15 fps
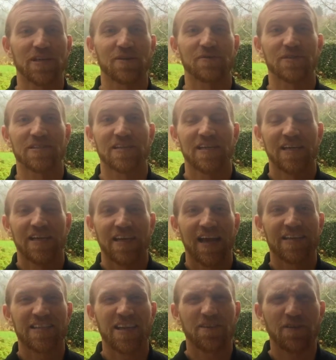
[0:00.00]

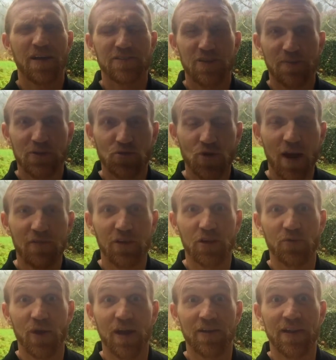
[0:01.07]
I've been traveling
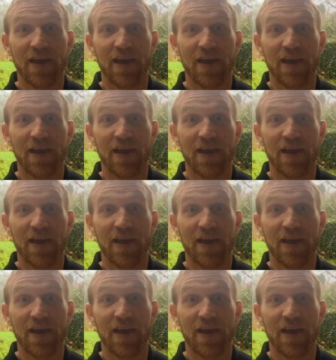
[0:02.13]
around